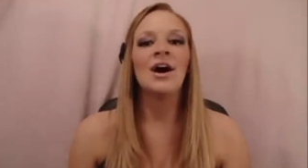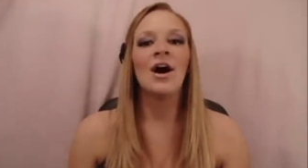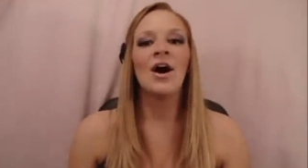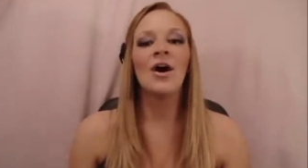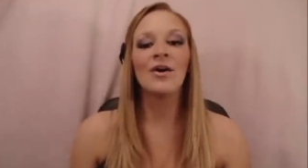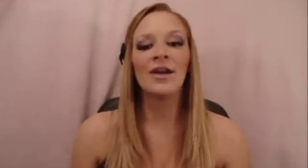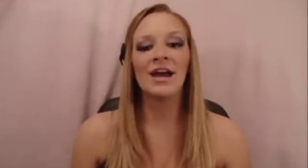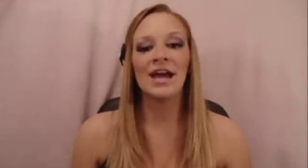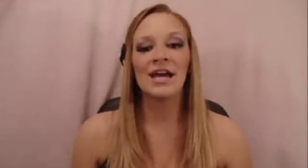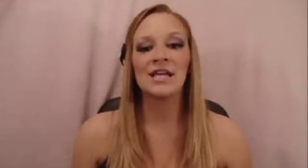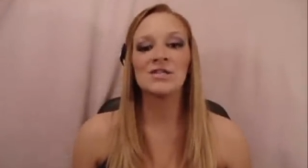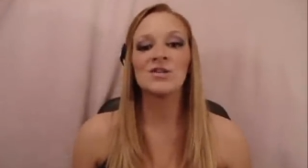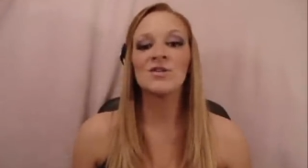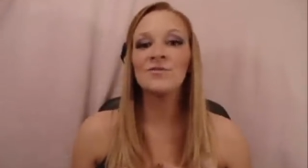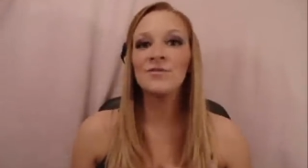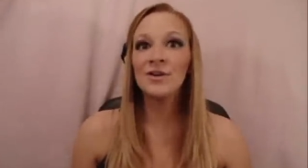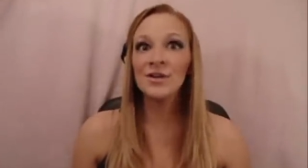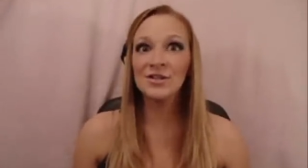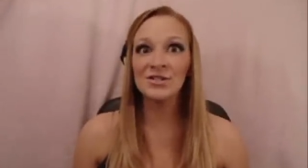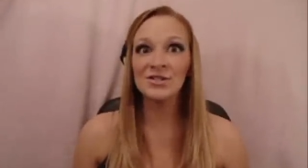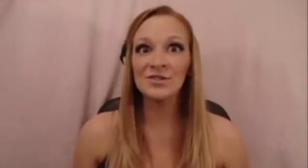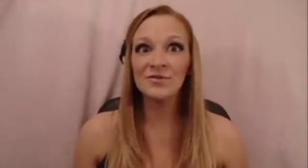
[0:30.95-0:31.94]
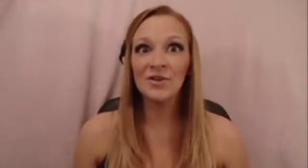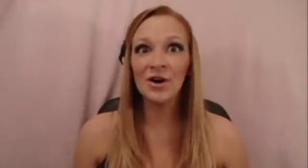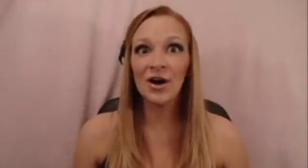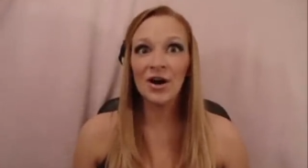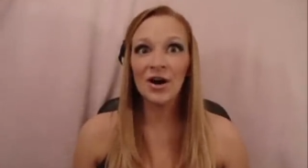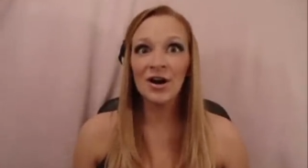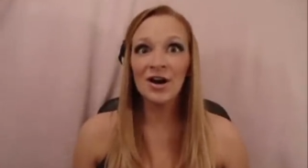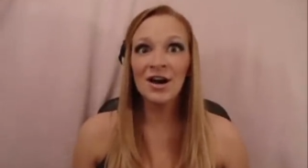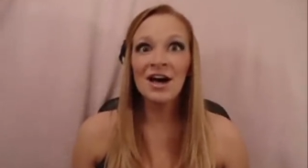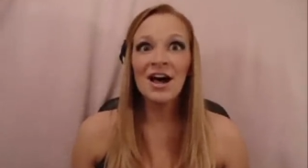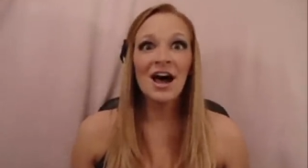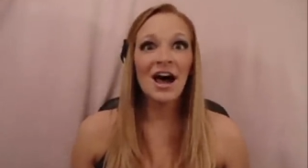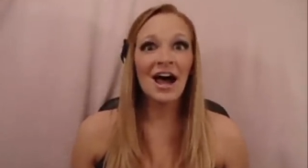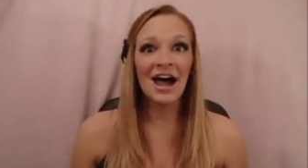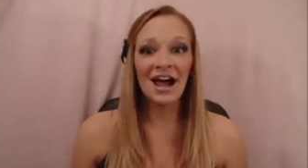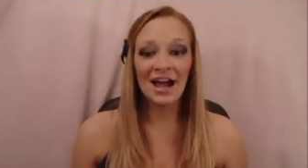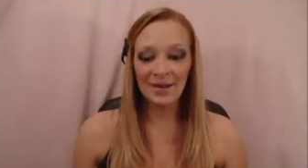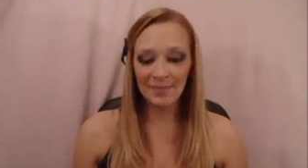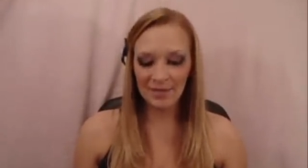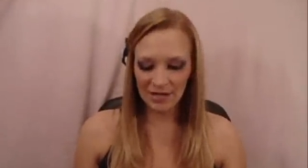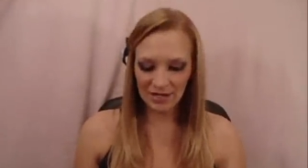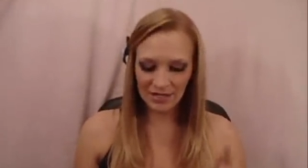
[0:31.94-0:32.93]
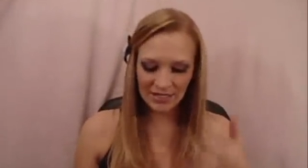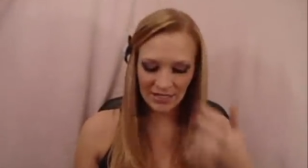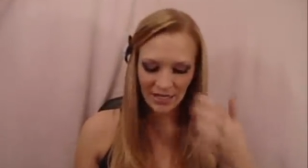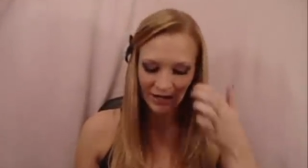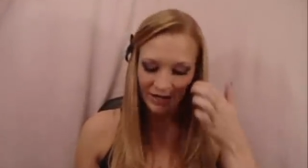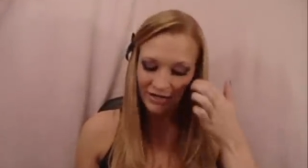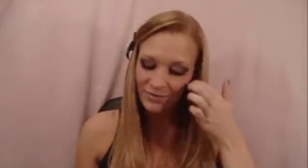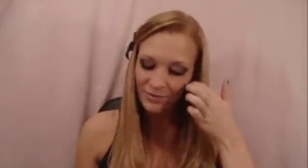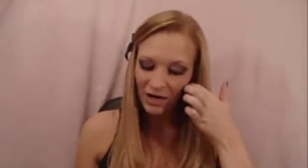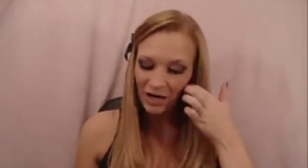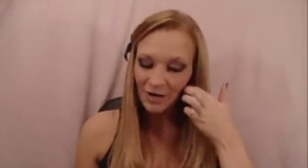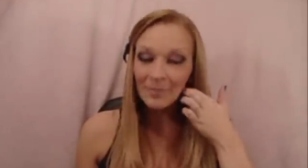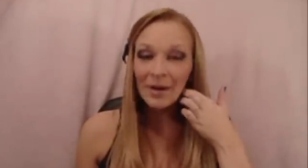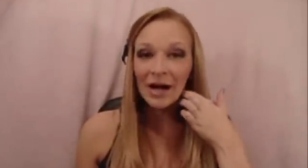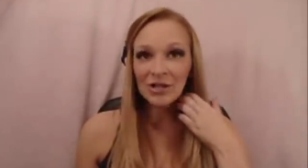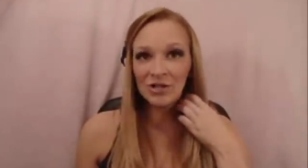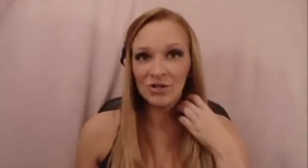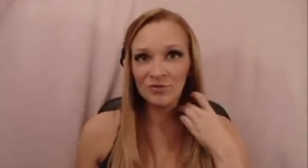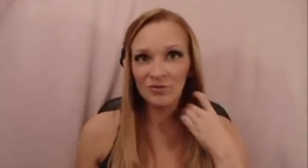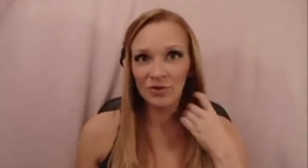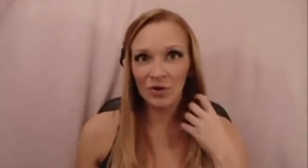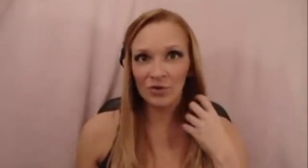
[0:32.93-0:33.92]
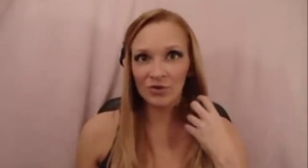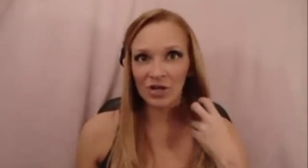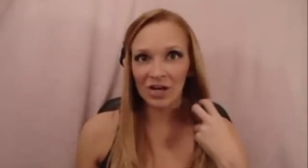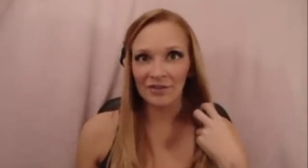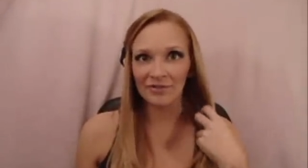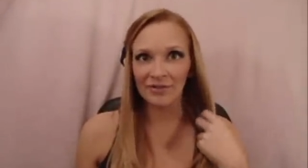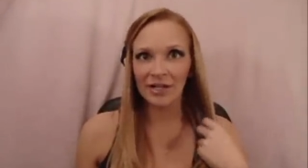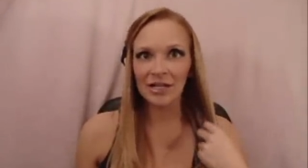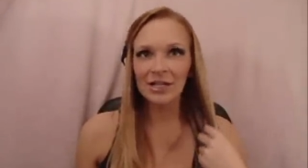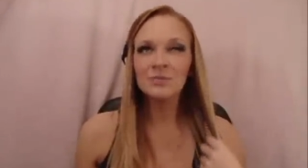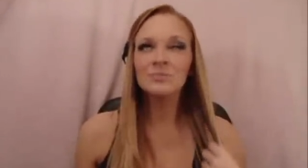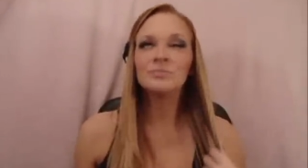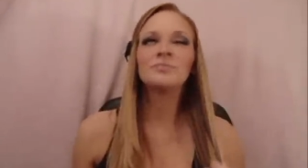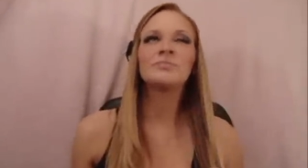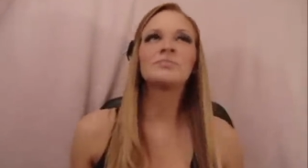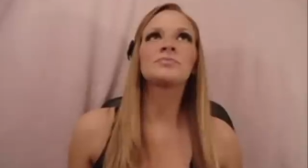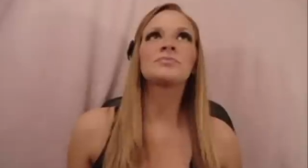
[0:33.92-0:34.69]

Okay, so first of all, I'm here to tell you about my new phone cover.